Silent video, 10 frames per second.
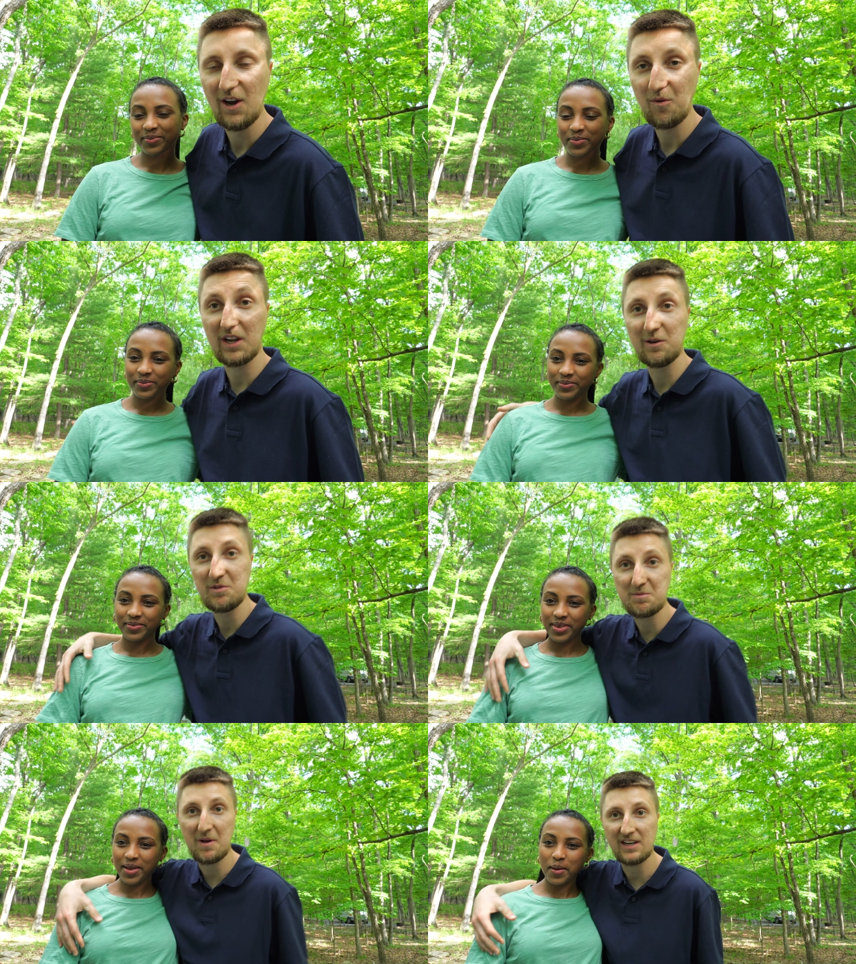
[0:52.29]
Speaker 1: we're going to be
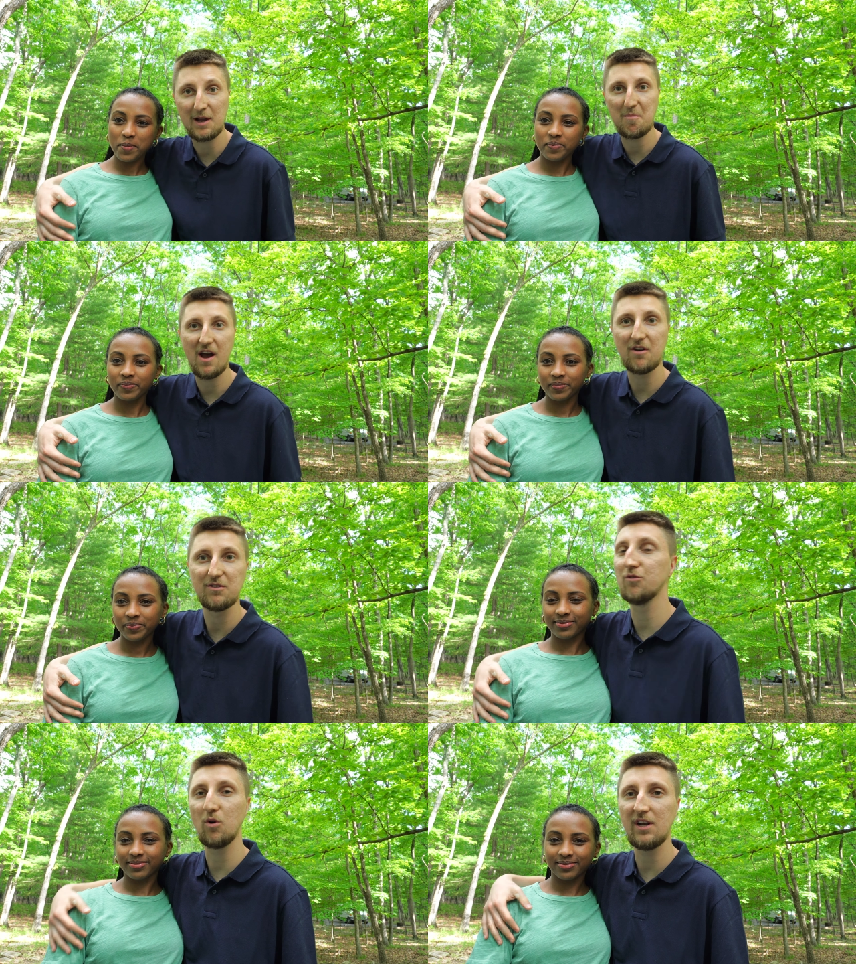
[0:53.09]
spending about
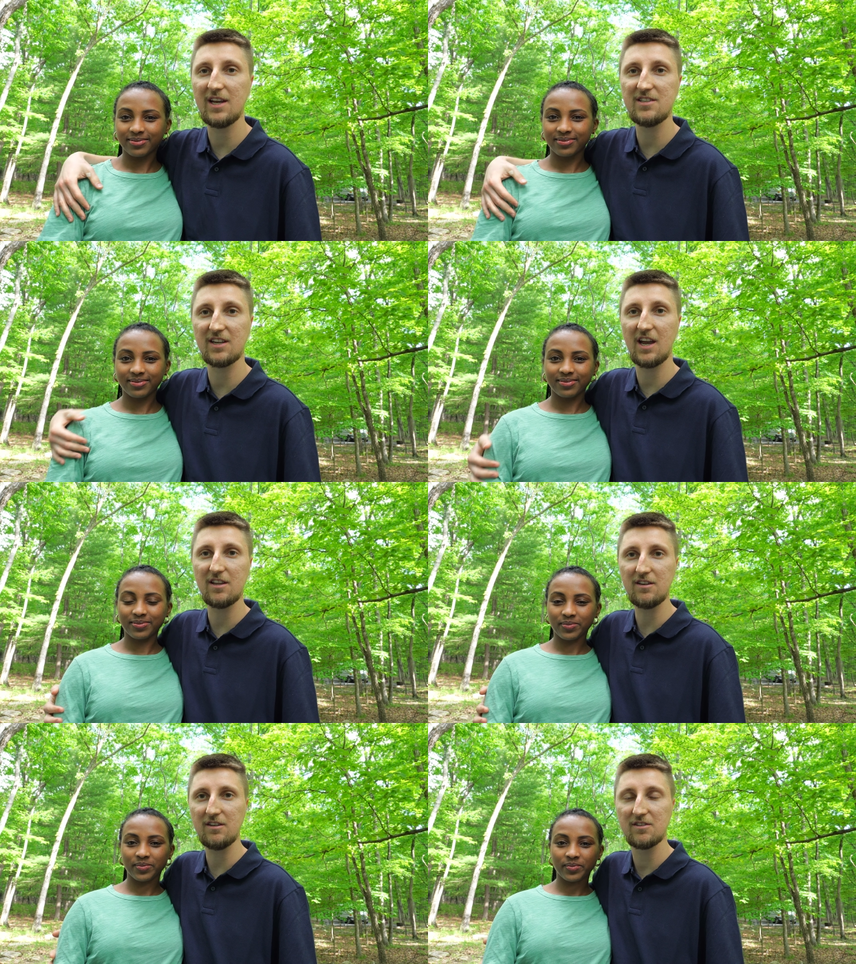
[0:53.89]
4 days
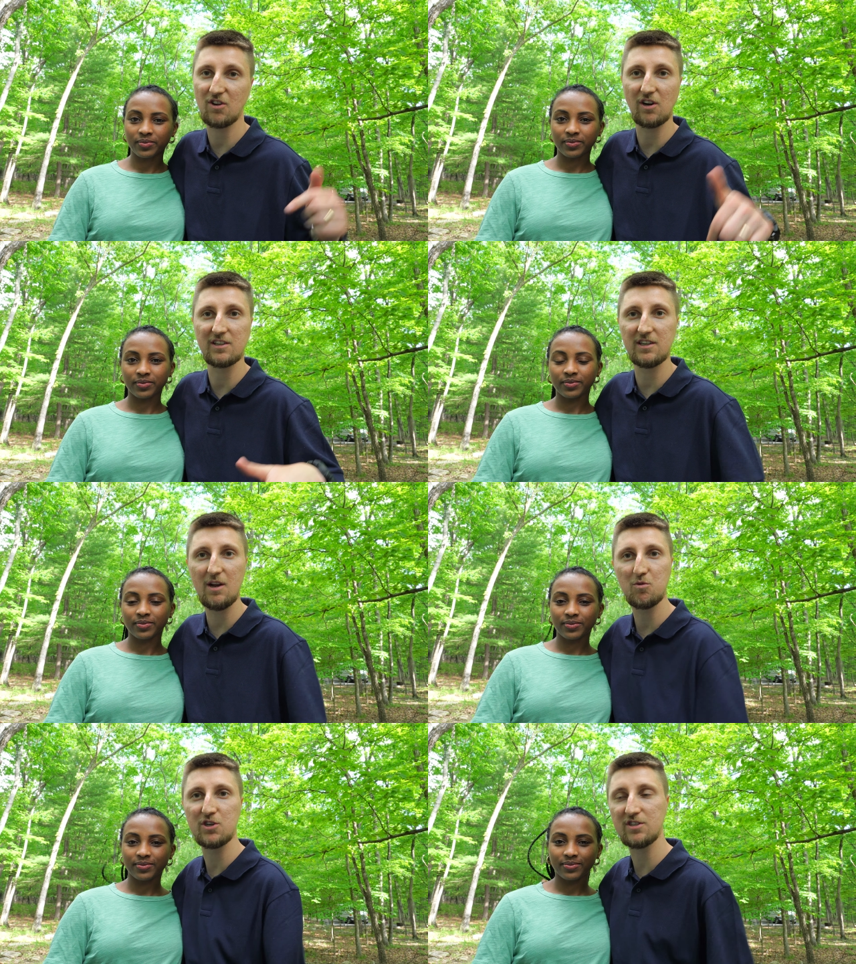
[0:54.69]
together, starting today,
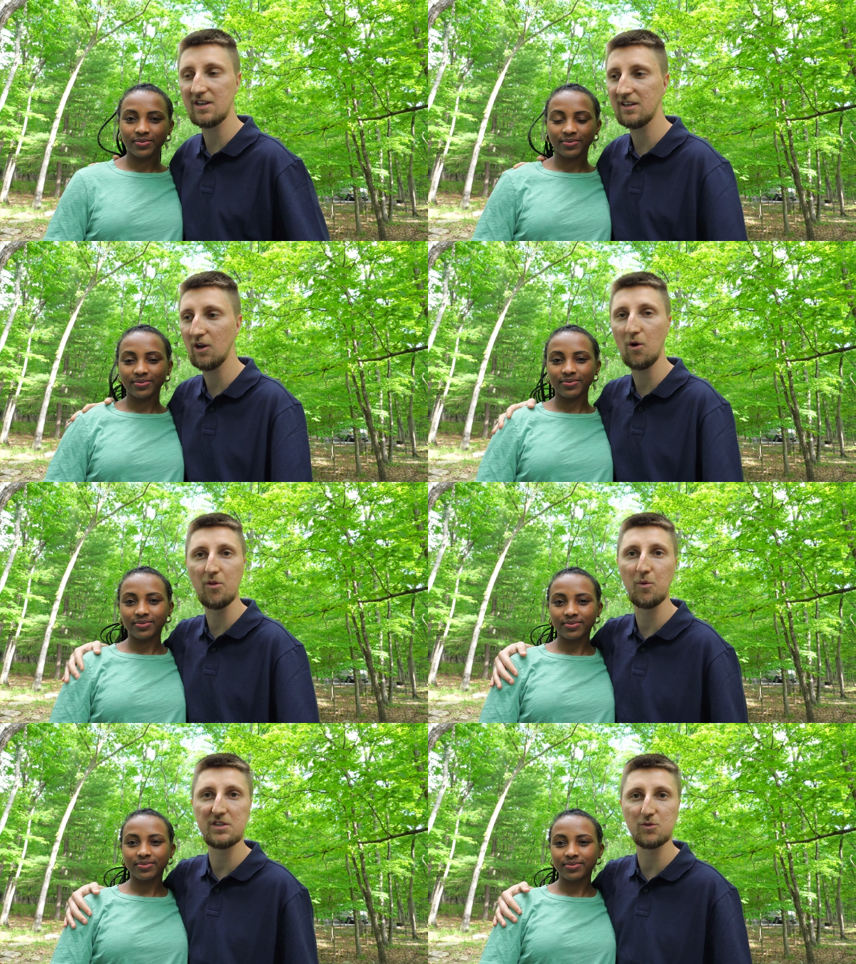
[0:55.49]
which is Sunday, all
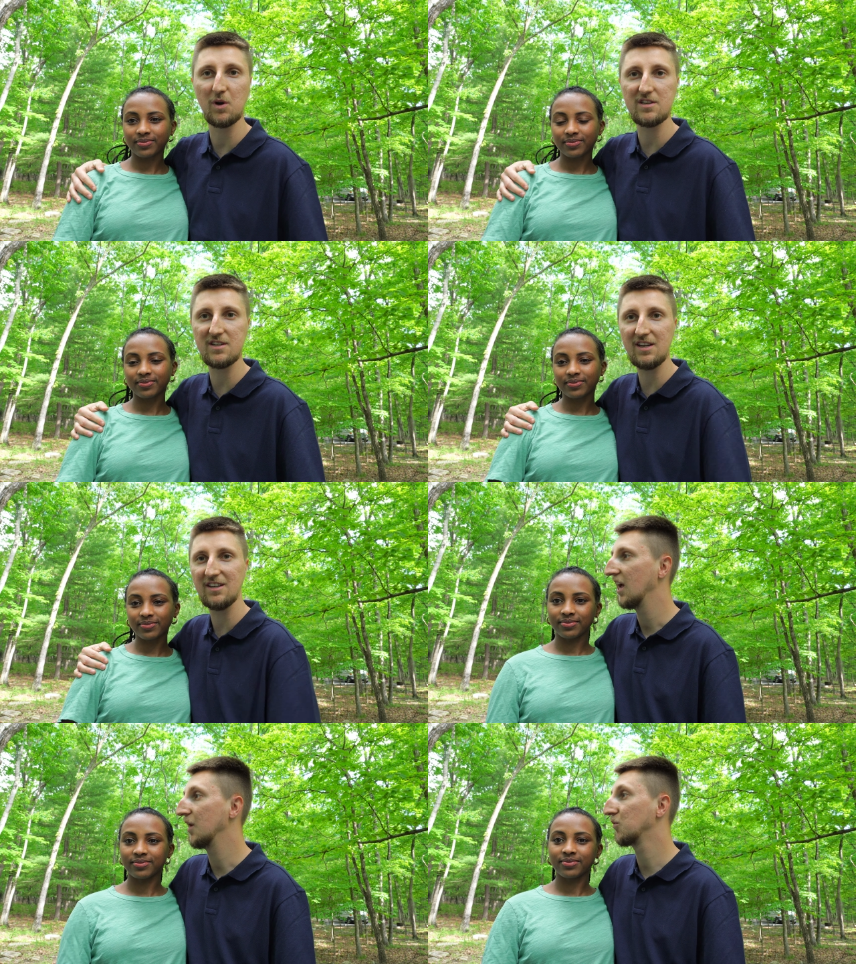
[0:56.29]
the way to Wednesday.
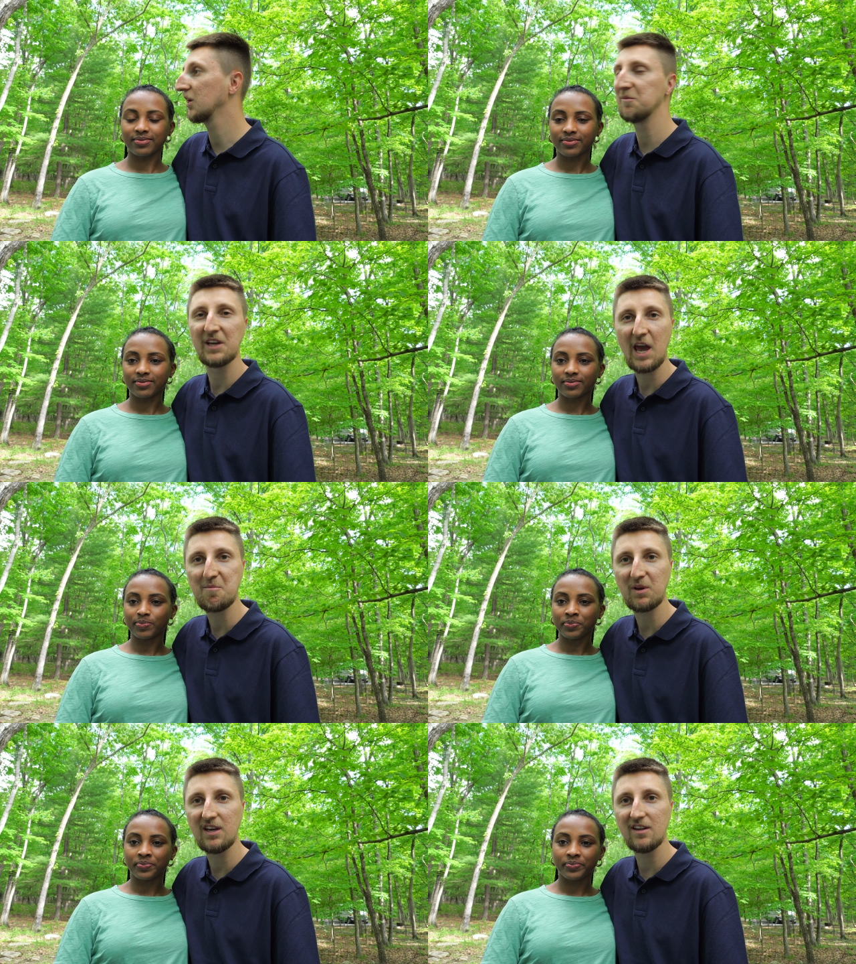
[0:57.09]
And we're going to be
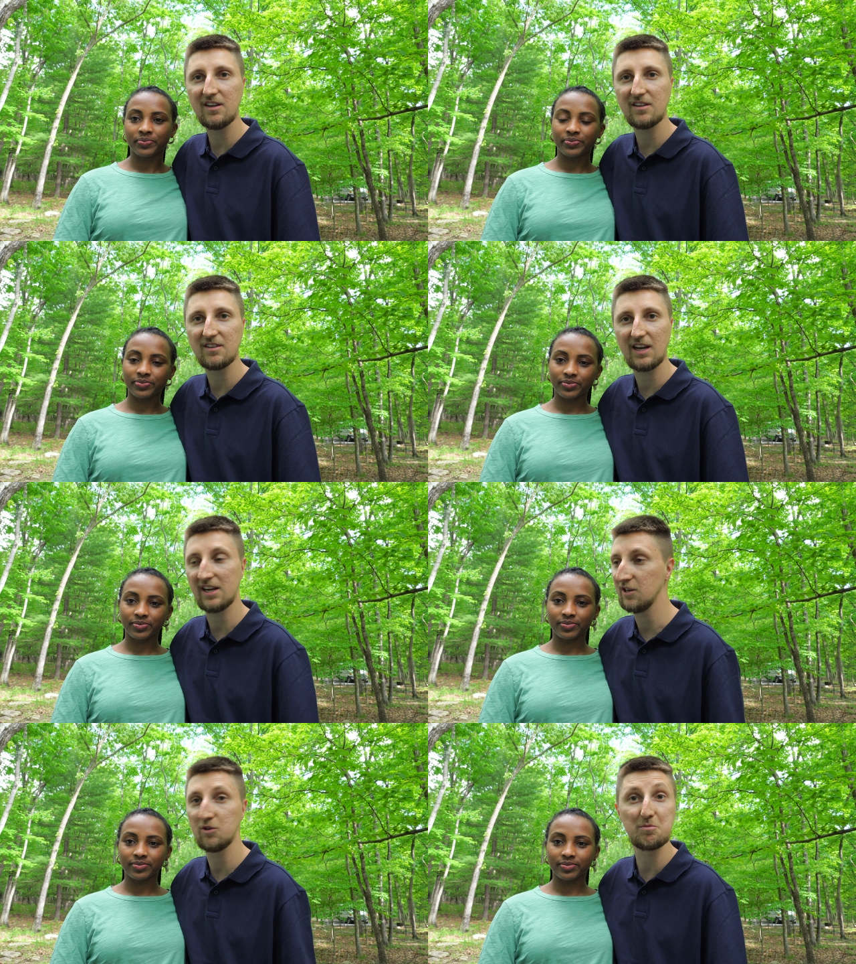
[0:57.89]
camping here at
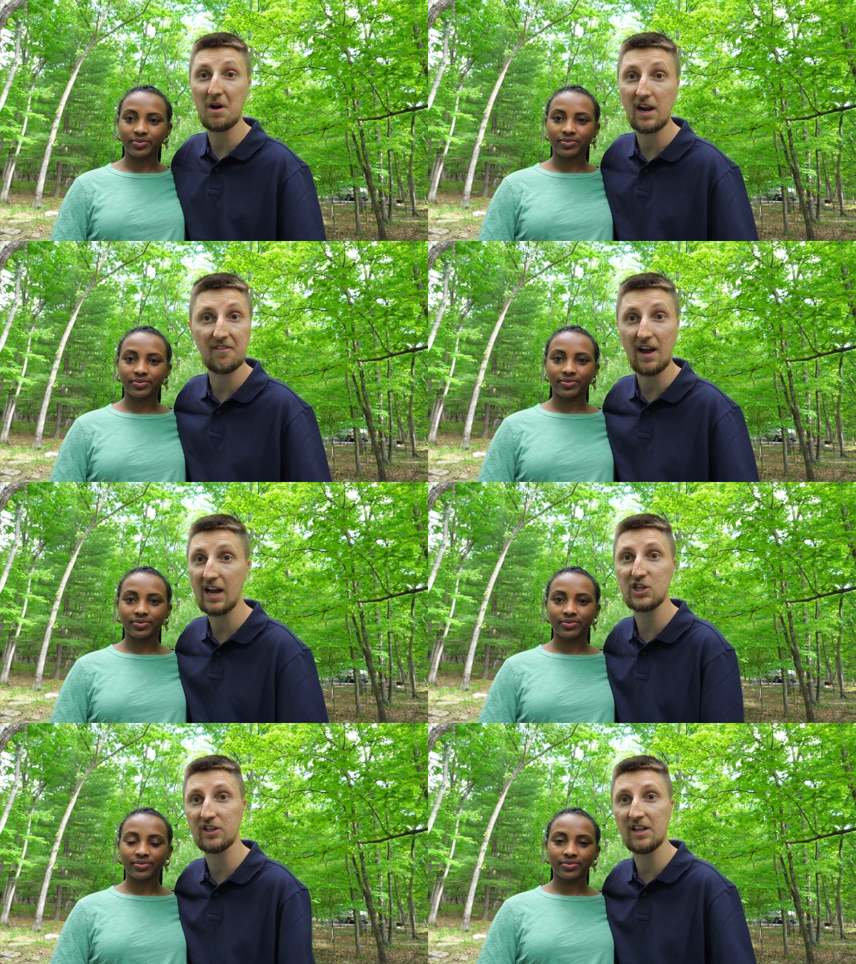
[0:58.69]
a new spot I've
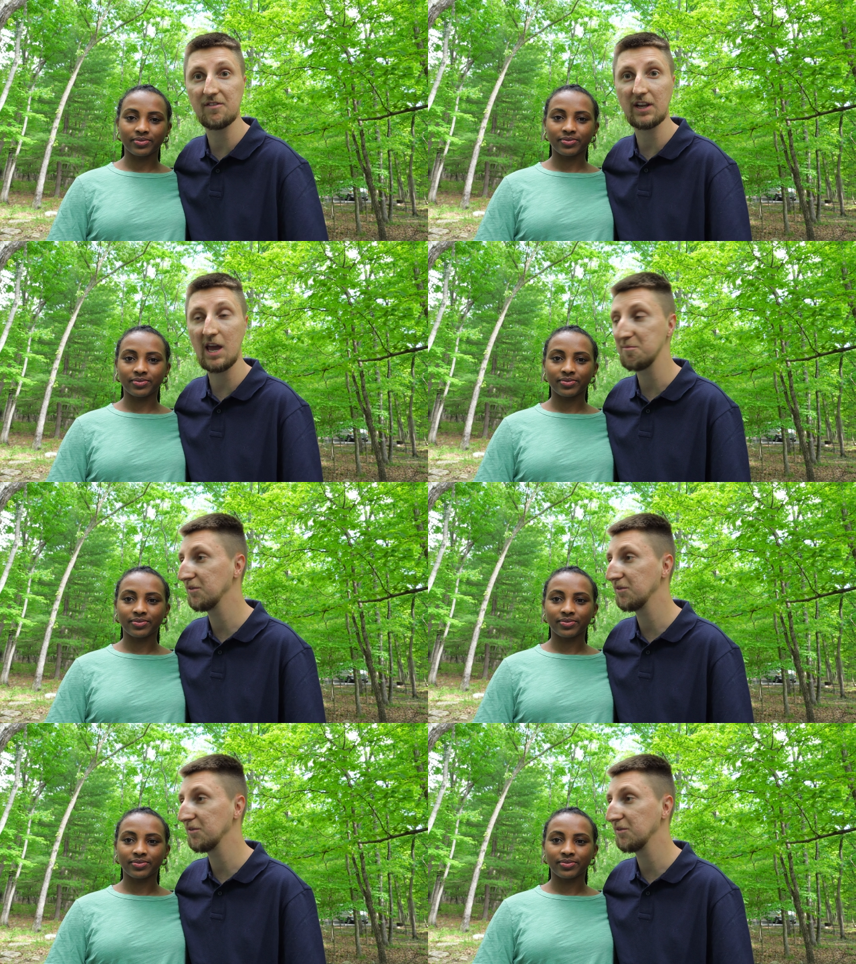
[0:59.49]
actually never camped